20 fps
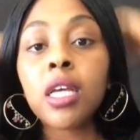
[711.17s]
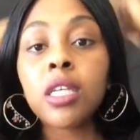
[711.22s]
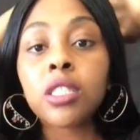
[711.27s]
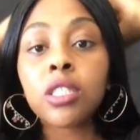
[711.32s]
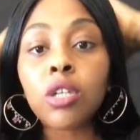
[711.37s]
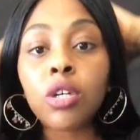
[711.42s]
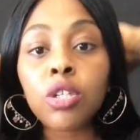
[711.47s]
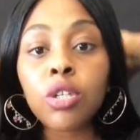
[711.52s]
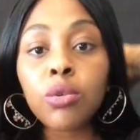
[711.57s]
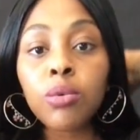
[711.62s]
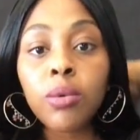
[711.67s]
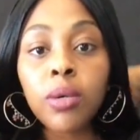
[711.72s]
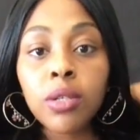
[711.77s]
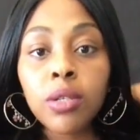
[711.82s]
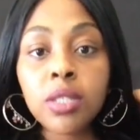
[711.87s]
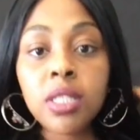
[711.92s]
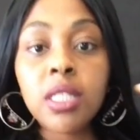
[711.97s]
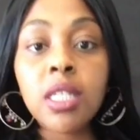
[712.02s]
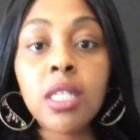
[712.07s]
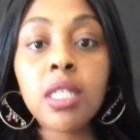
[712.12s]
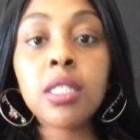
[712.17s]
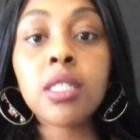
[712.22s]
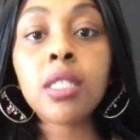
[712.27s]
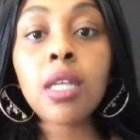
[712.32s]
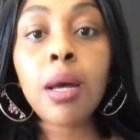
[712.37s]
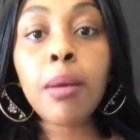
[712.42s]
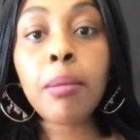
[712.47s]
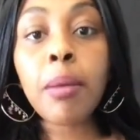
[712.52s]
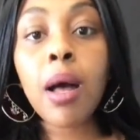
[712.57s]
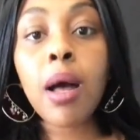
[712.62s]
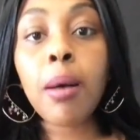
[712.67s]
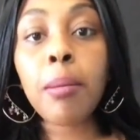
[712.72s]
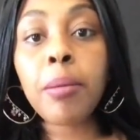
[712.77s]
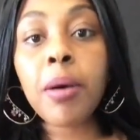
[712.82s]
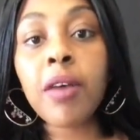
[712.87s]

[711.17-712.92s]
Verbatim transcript: So you will see some um,